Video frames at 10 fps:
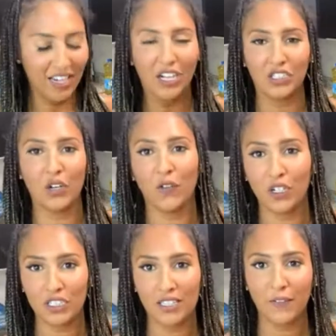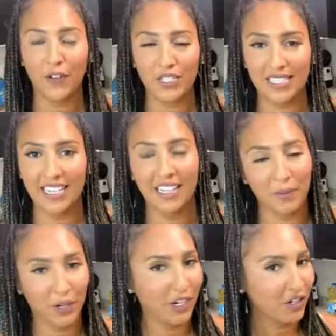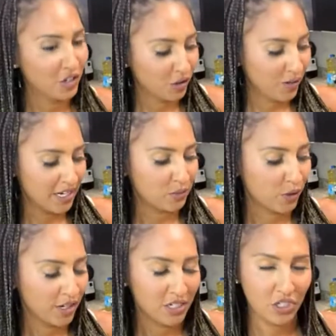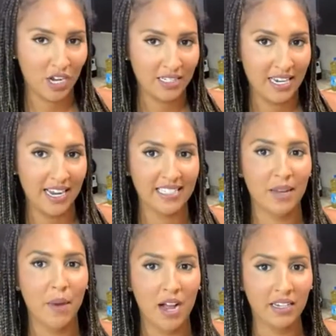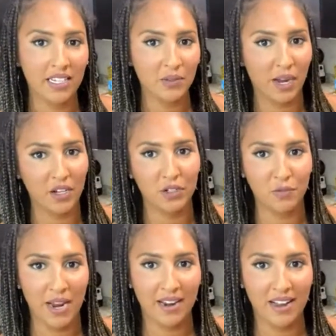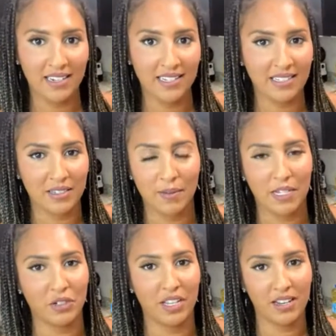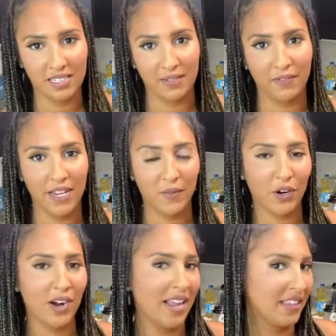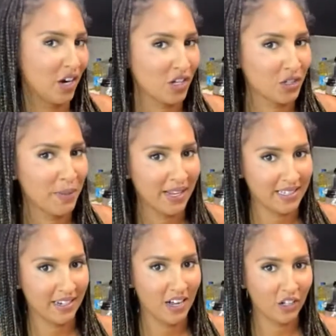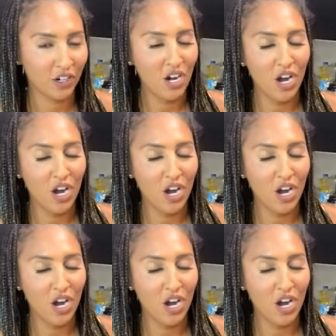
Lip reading: So first, the thing that we're going to do is we're going to saute some onions. I use red onions, especially because the flavor and then also because the color.